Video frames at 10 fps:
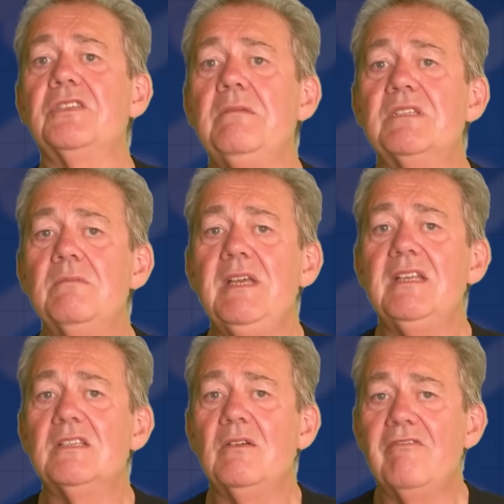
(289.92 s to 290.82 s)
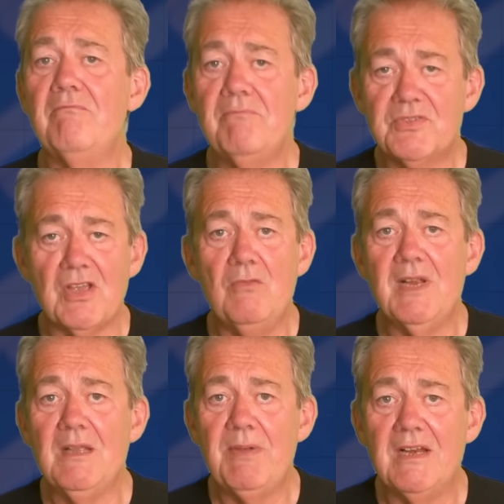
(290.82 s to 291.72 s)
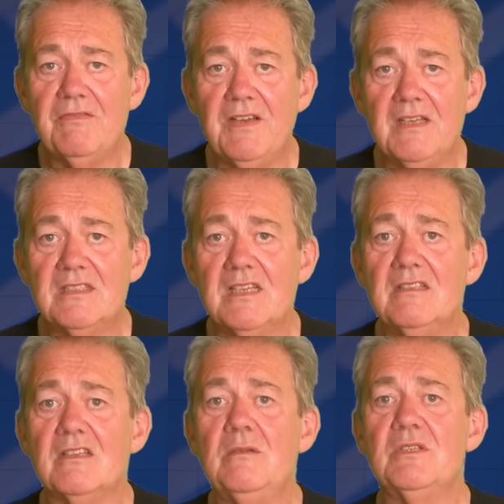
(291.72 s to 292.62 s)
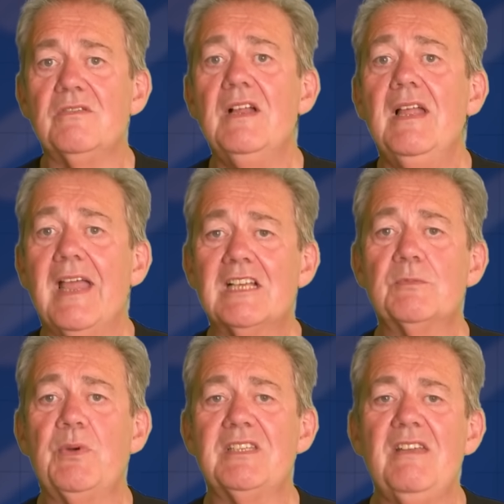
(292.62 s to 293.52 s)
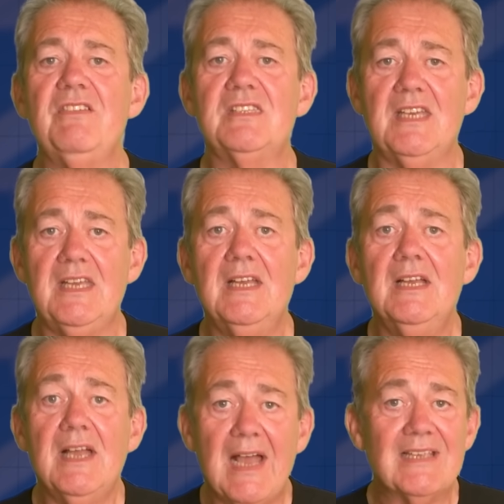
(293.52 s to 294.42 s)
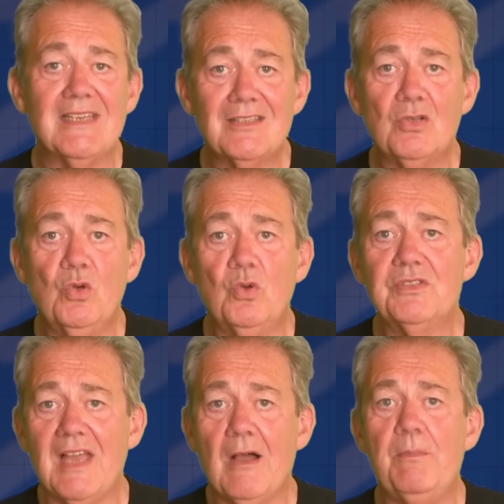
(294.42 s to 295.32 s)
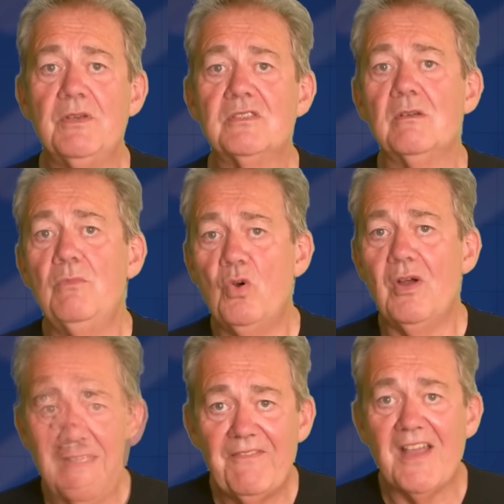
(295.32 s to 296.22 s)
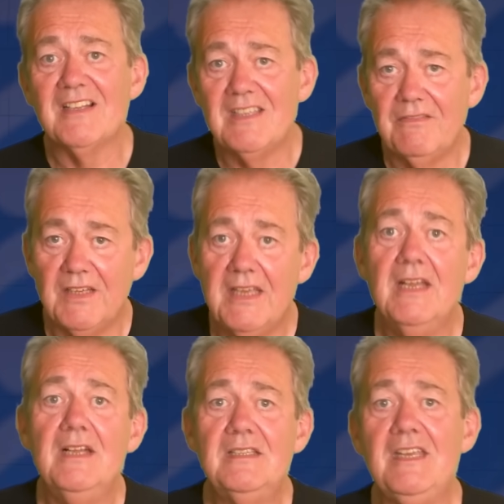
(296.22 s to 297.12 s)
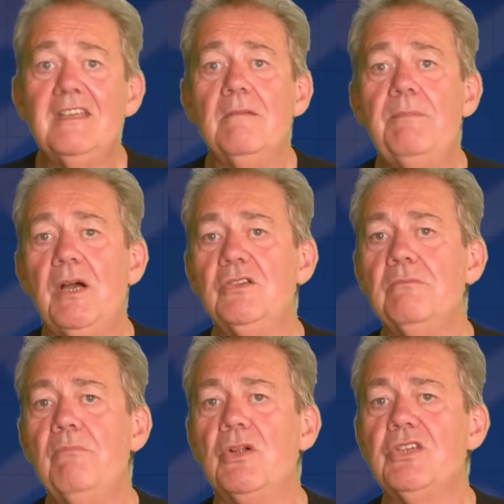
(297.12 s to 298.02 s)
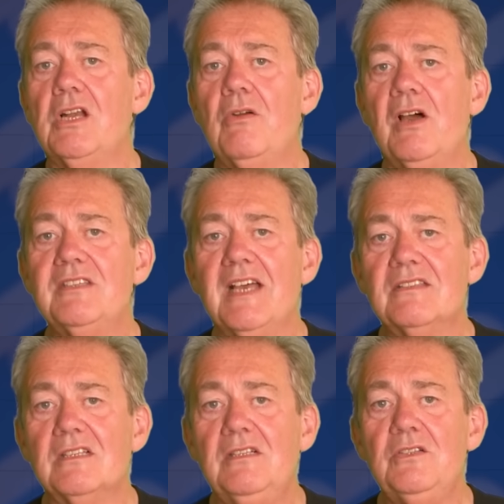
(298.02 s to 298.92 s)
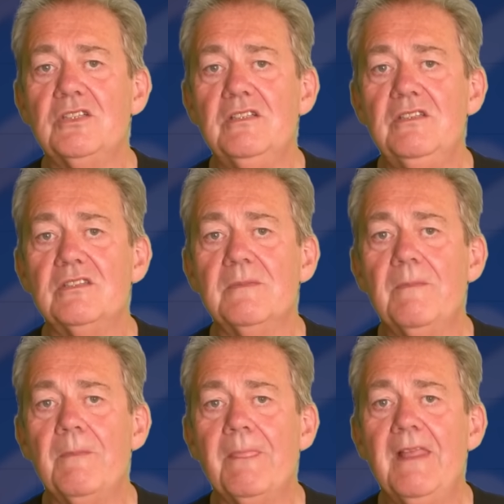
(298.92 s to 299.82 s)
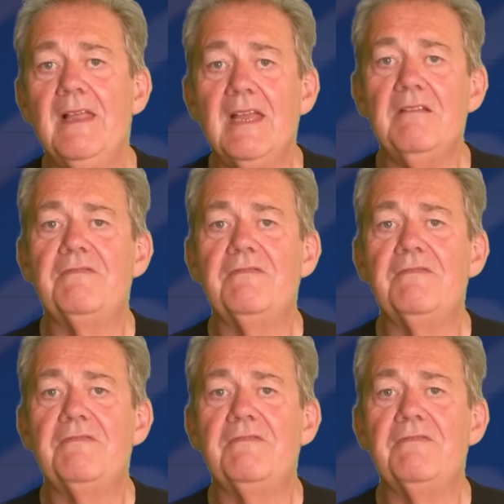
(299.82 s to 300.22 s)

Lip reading: seems to me to have so many benefits in terms of expressivity as a tool to help us to more effectively decompose and modularize our solutions. In